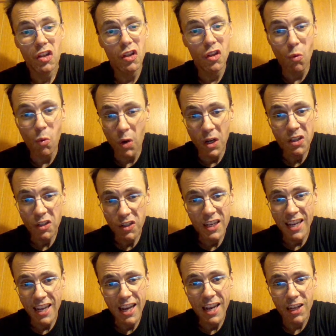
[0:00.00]
The worse
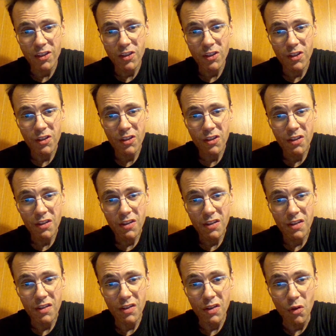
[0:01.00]
it gets,
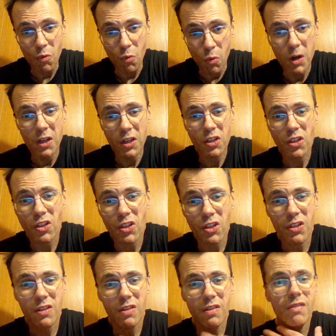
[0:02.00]
the
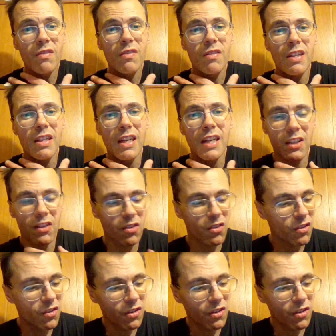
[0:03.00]
worse that